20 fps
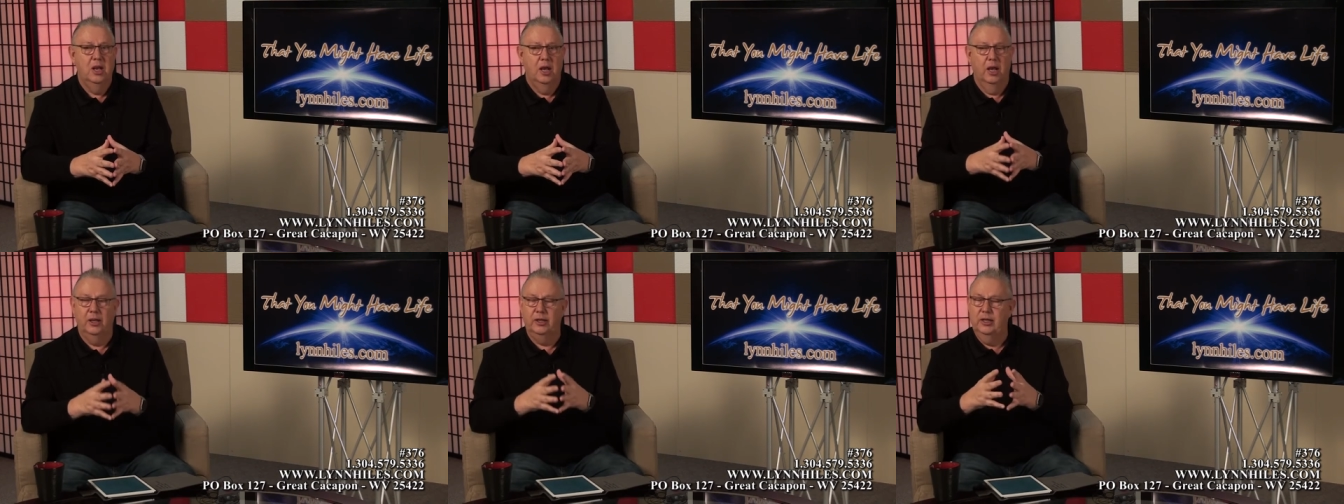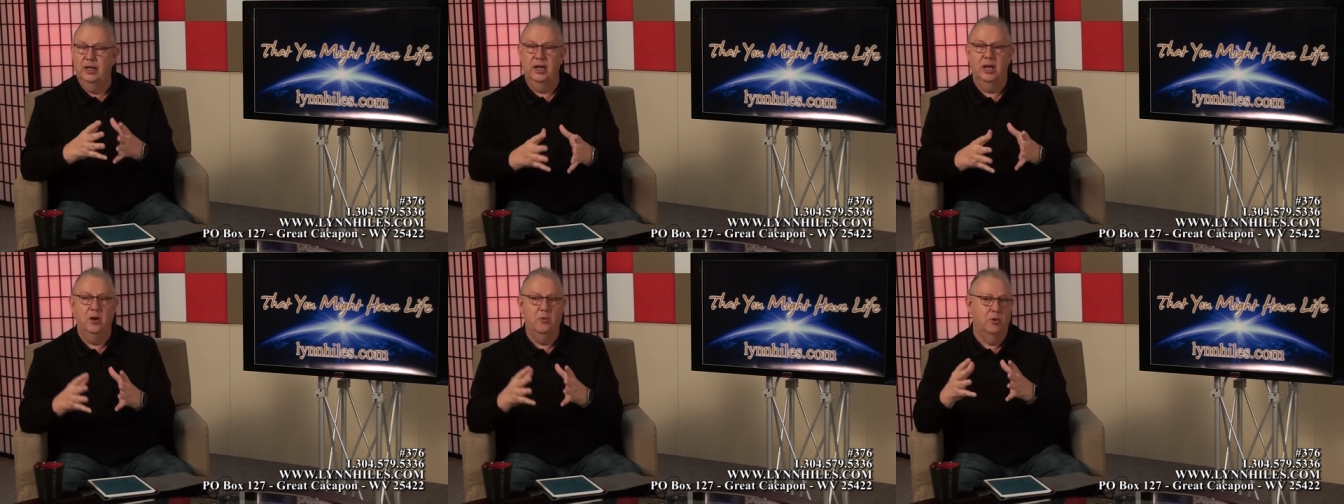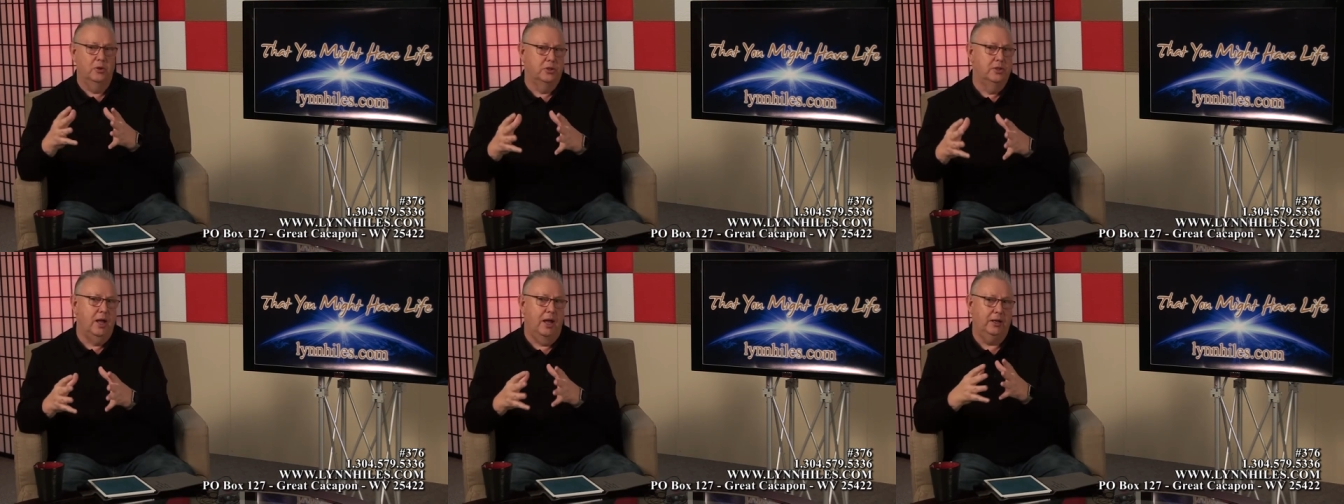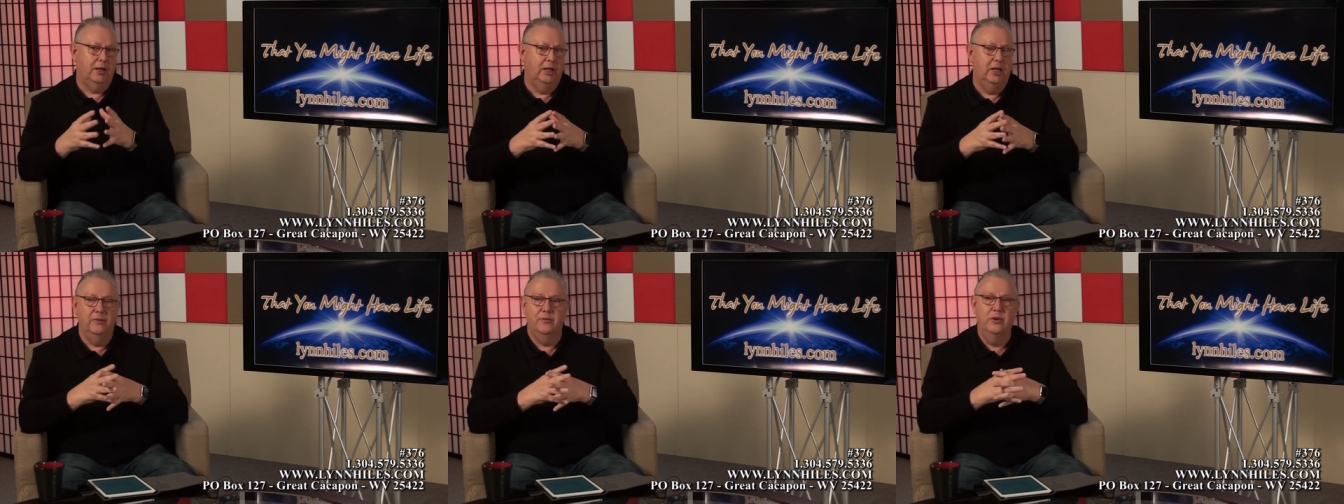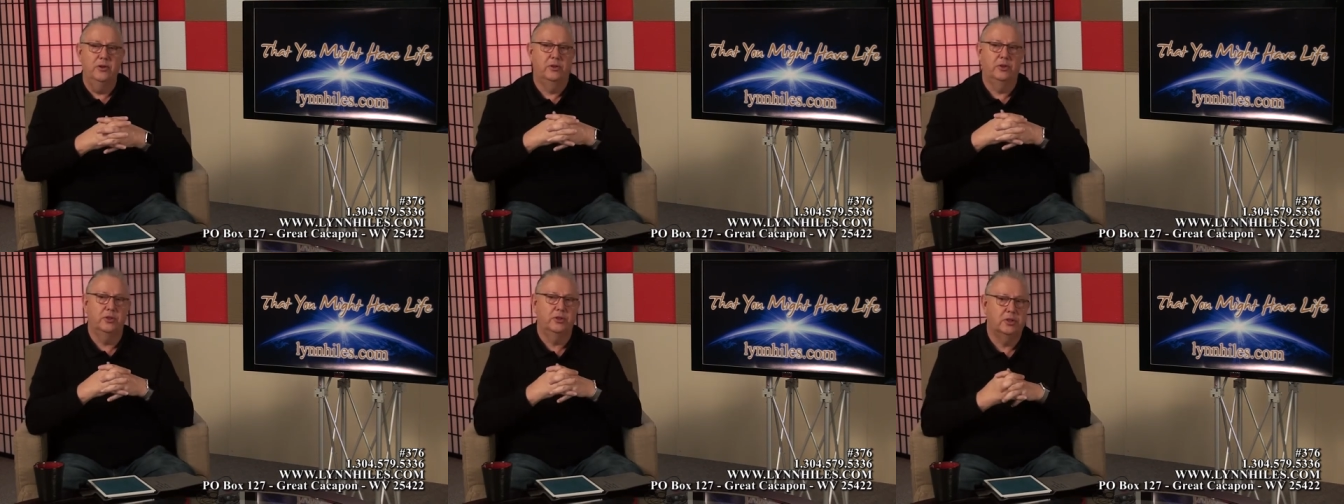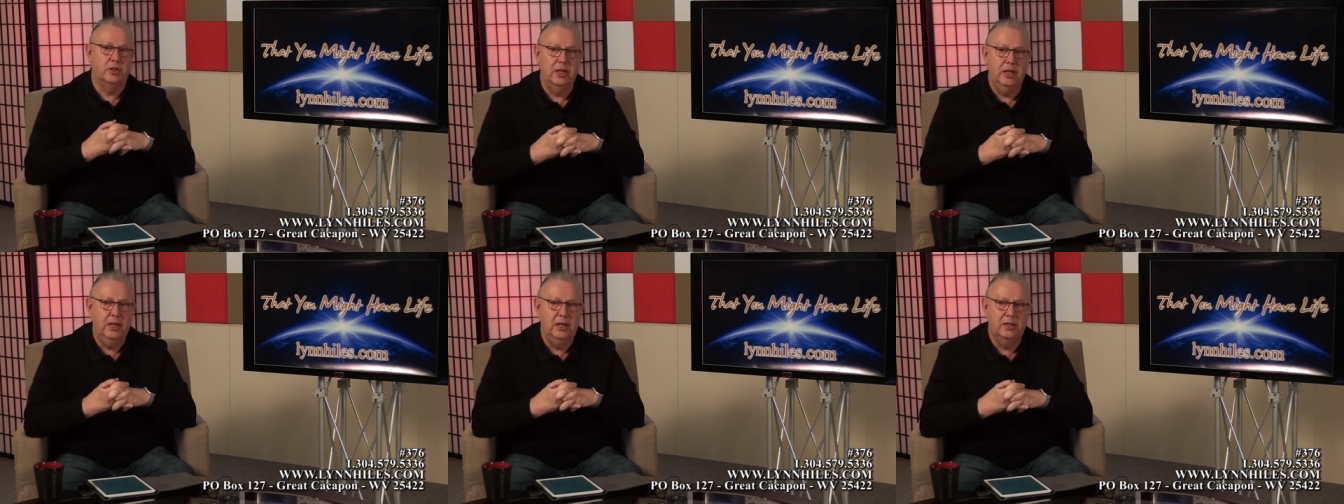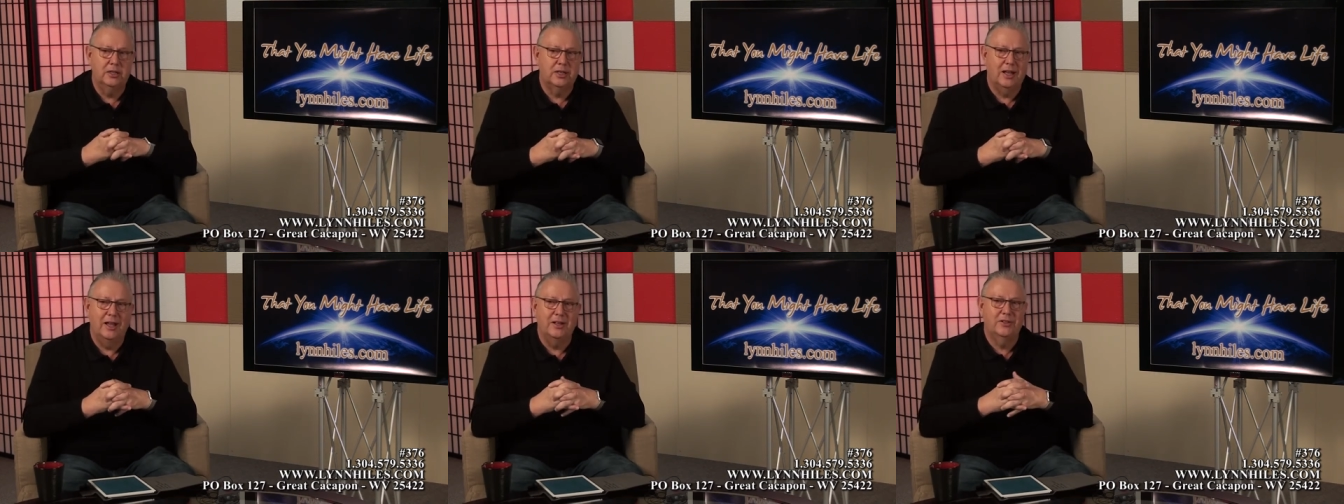again, was not given to
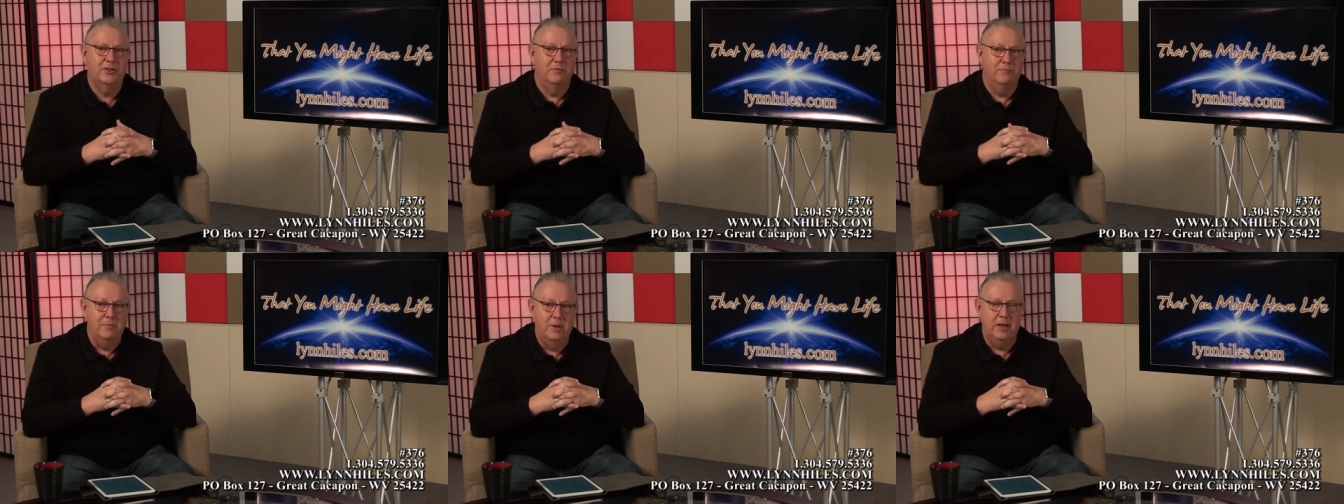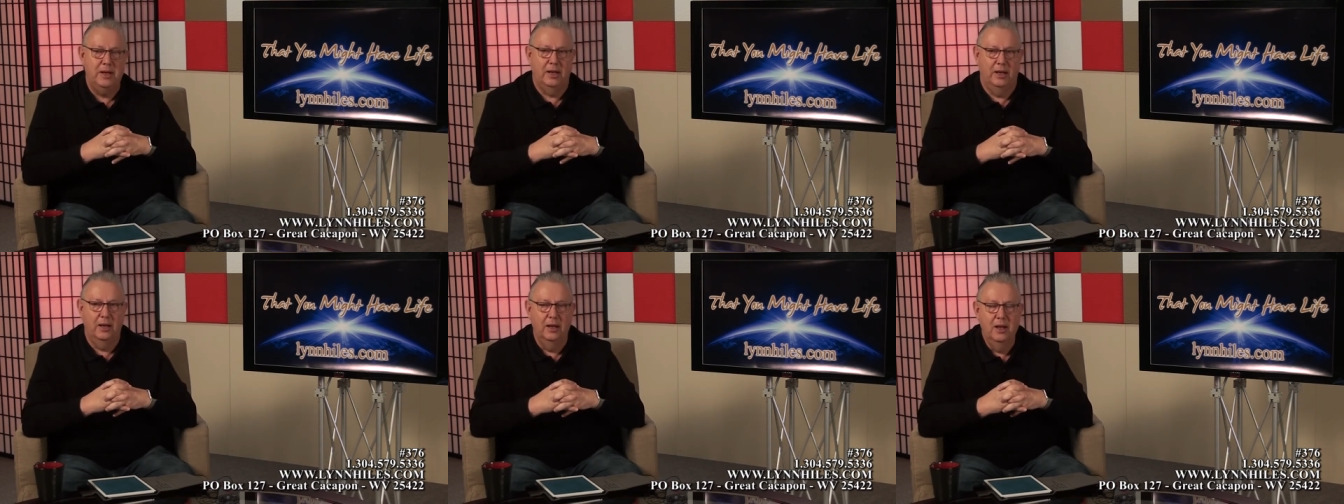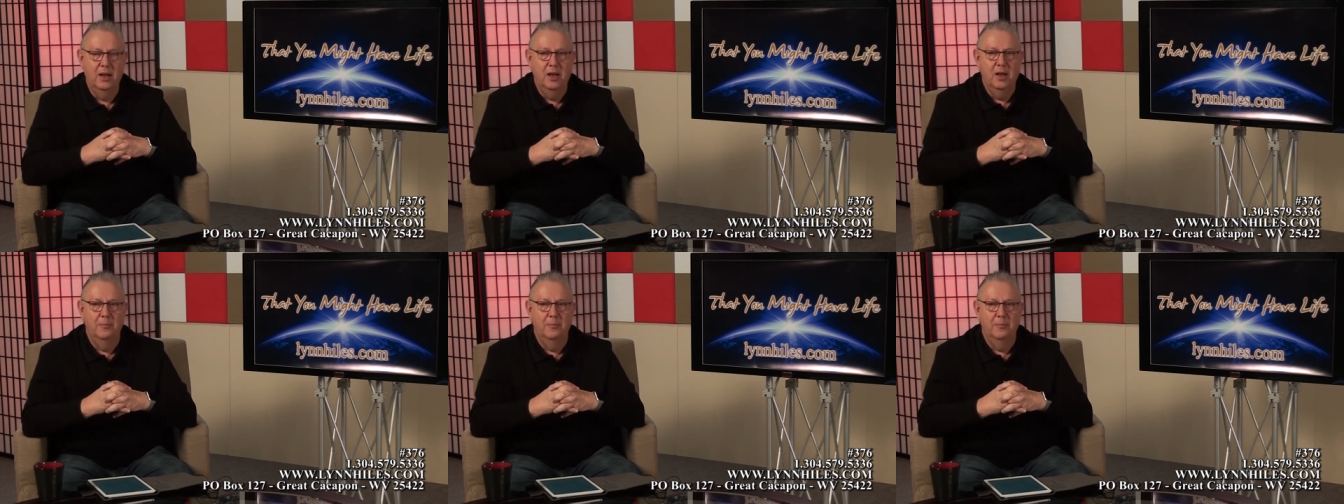seeds as of many,